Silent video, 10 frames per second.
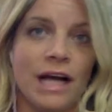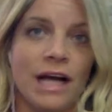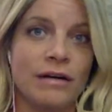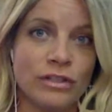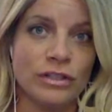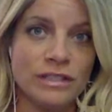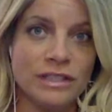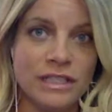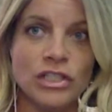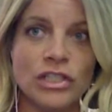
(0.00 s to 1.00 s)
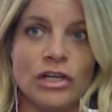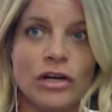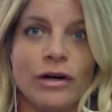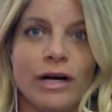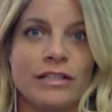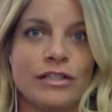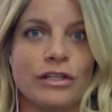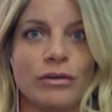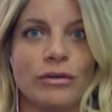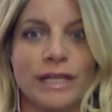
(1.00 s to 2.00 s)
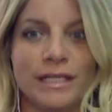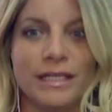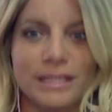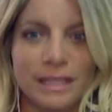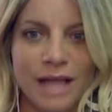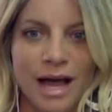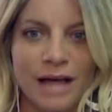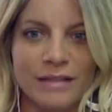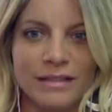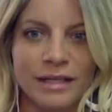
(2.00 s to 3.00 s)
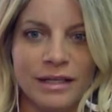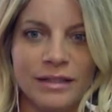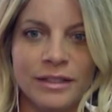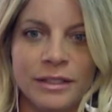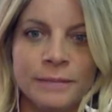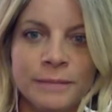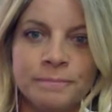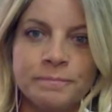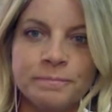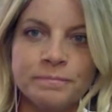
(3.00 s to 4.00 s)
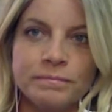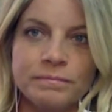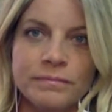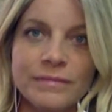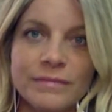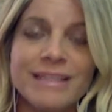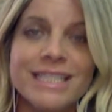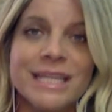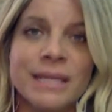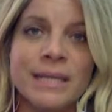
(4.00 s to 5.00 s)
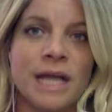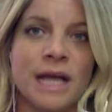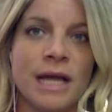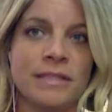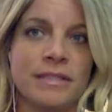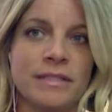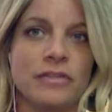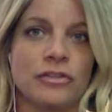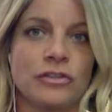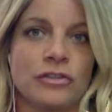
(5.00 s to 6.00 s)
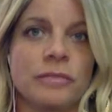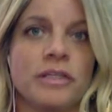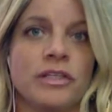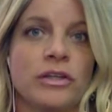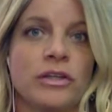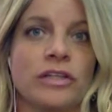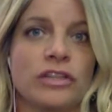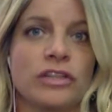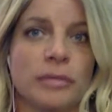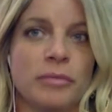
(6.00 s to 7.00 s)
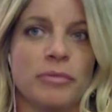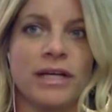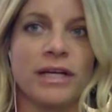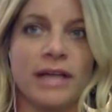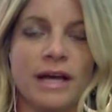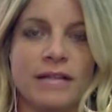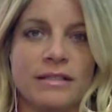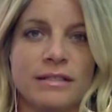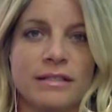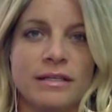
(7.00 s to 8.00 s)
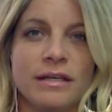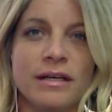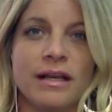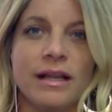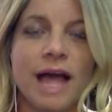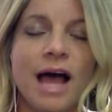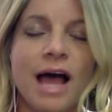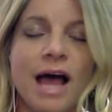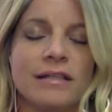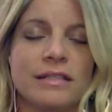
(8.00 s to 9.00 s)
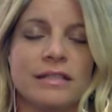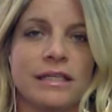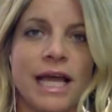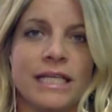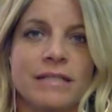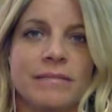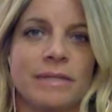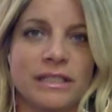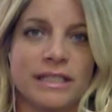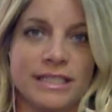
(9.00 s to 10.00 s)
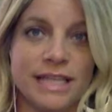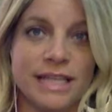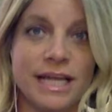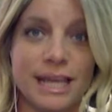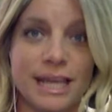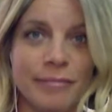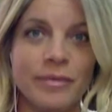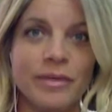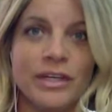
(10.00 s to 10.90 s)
Ira started teaching yoga. I started going to his class. And at the same time as he introduced me to yoga and took me to Brian Kest's class, he handed me a cassette tape,